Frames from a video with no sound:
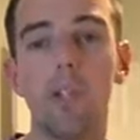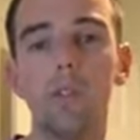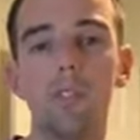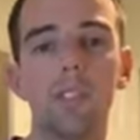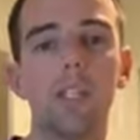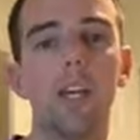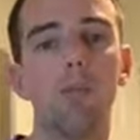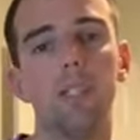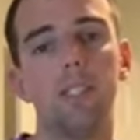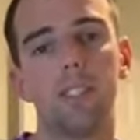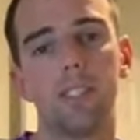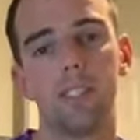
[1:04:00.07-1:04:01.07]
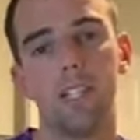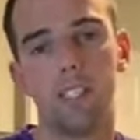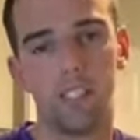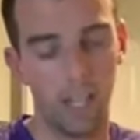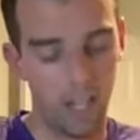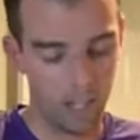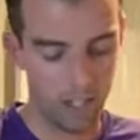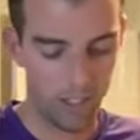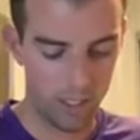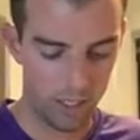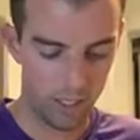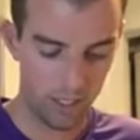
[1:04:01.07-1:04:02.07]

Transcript: use statements such as,